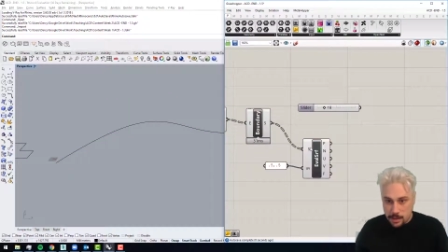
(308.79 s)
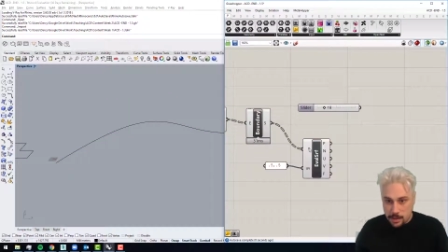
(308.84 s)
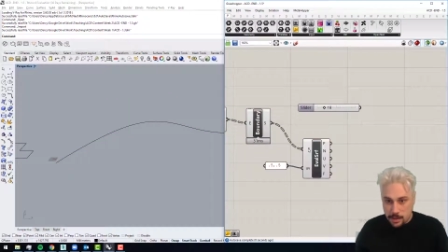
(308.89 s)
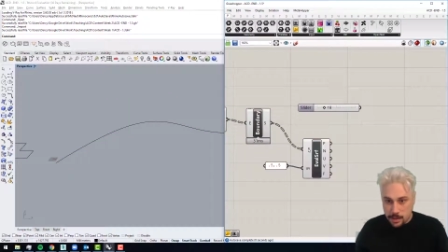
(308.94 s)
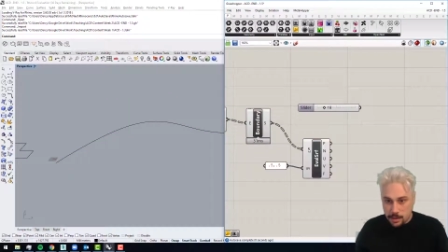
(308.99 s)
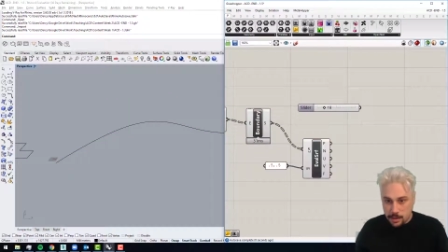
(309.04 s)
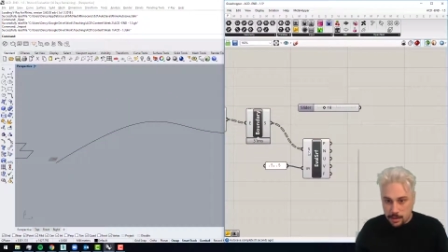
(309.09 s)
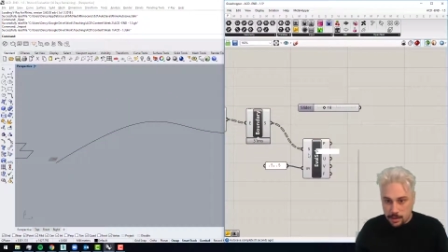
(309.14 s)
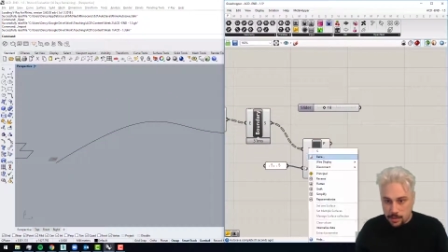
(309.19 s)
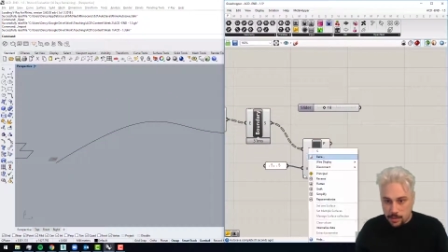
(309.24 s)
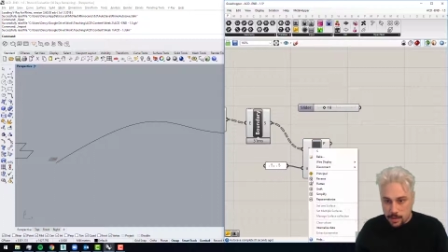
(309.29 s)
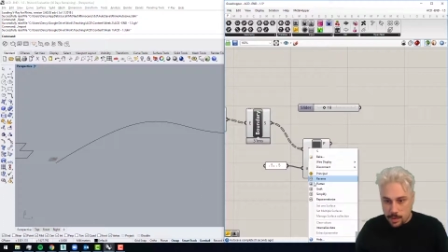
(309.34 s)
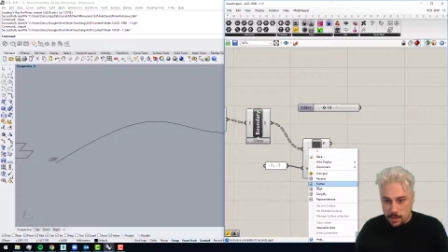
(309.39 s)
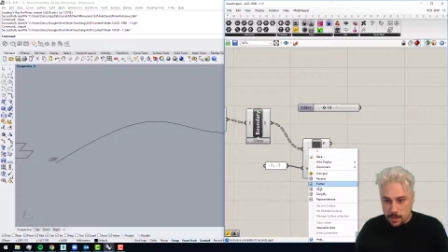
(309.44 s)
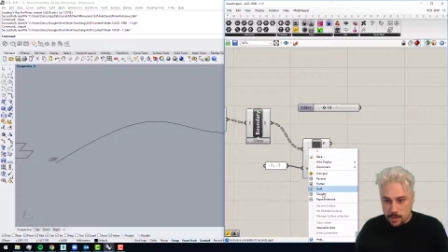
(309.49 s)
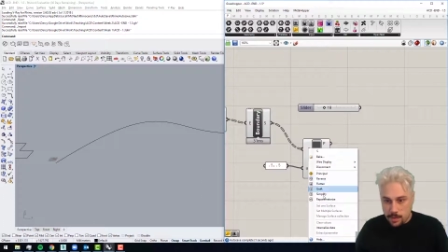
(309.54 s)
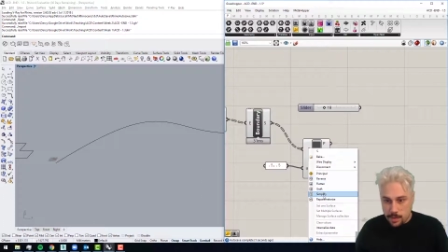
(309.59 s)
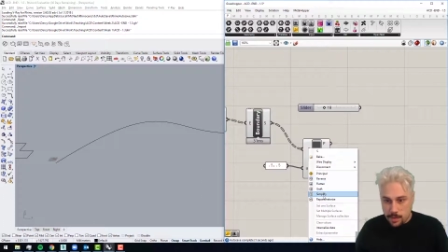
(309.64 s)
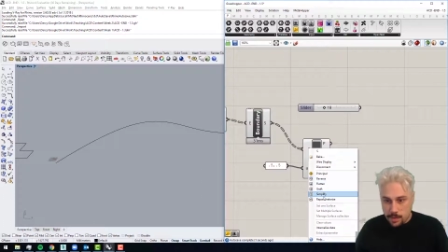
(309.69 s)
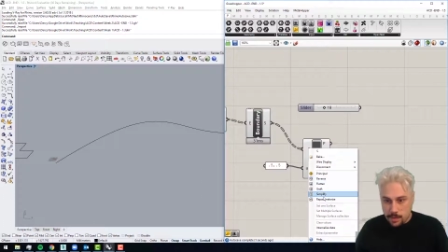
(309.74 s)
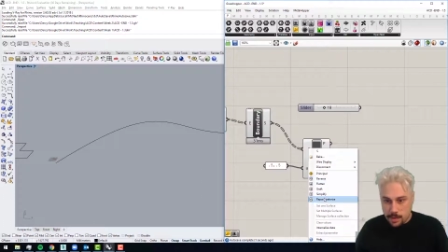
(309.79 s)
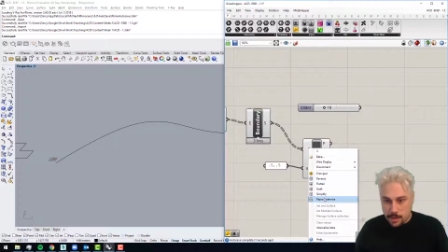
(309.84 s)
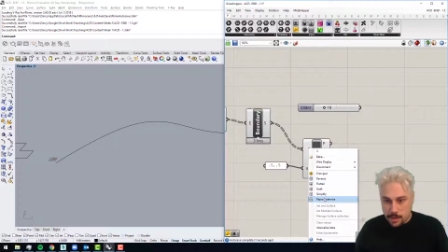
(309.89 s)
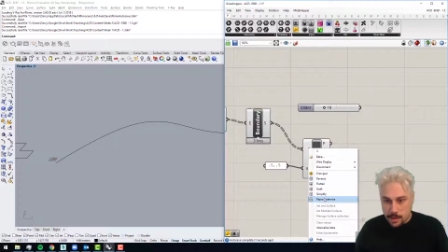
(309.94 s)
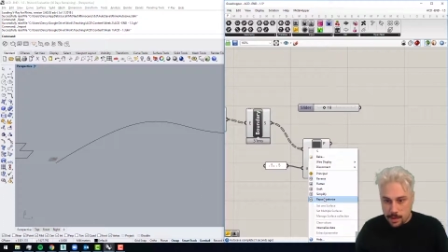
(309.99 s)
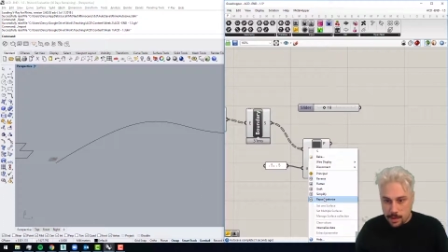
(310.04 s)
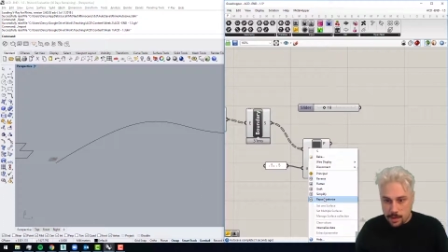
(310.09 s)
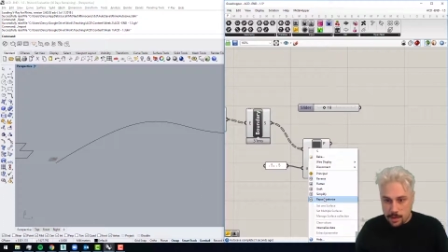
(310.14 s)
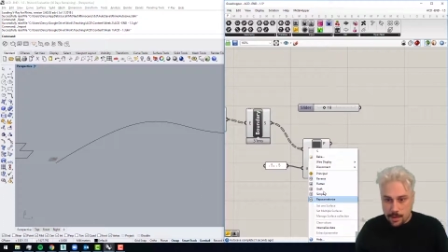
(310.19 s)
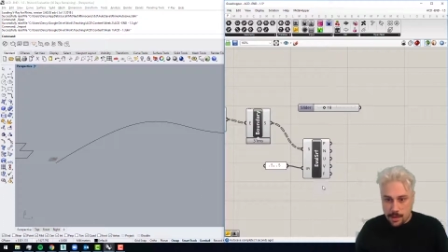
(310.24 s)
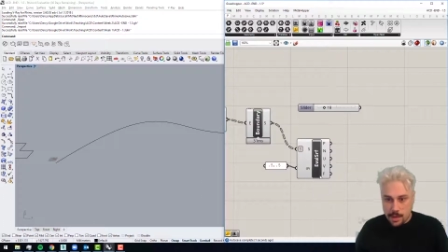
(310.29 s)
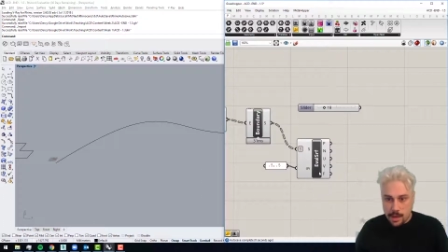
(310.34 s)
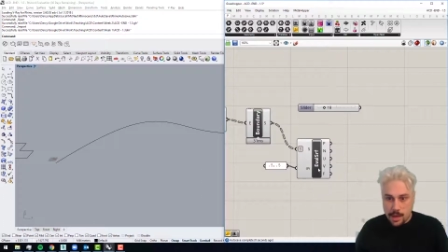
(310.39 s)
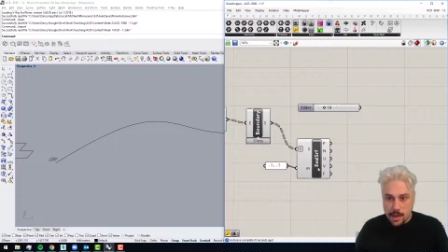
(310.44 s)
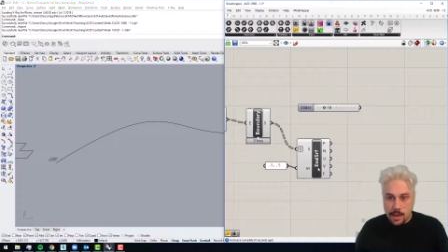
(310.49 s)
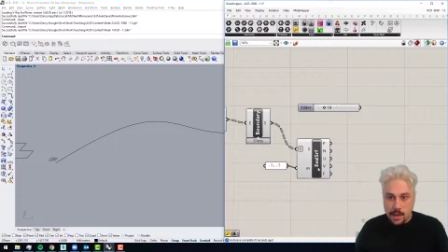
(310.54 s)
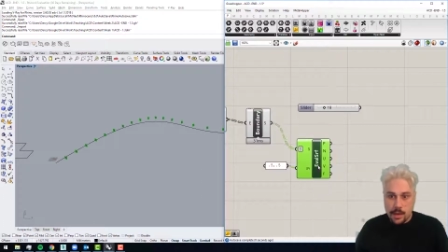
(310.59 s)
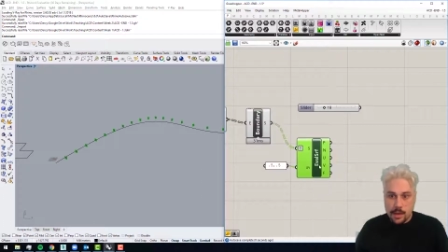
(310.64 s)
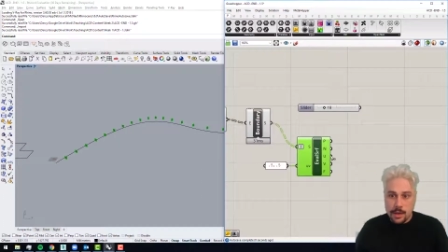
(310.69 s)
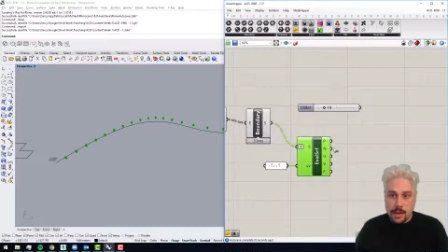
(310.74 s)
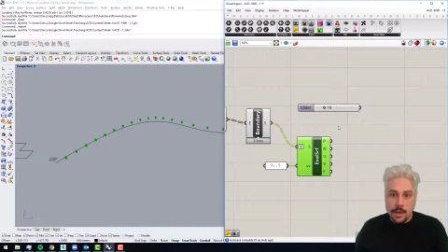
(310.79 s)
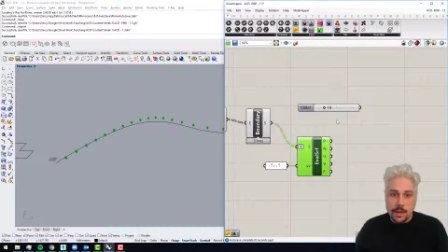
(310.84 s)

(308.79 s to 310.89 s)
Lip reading: And I'll just reprioritize that.